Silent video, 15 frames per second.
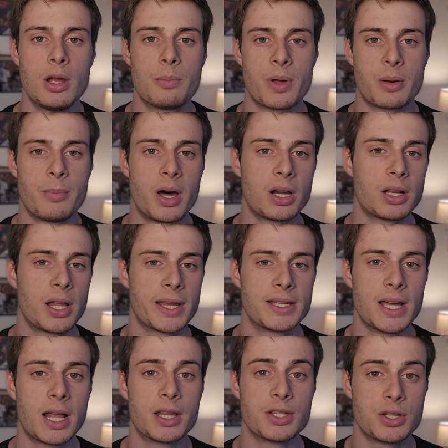but a model like
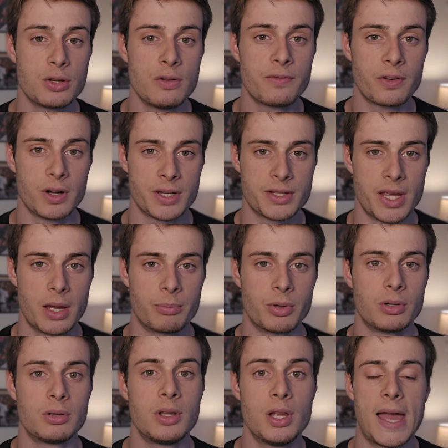DALL-E 2, for
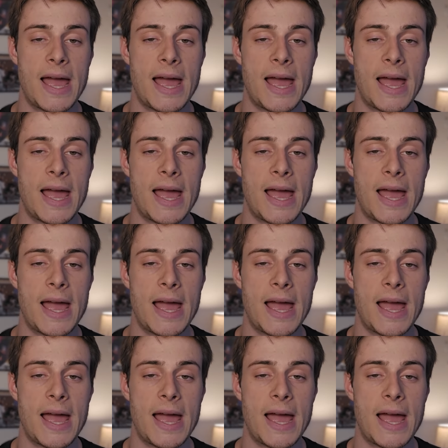example,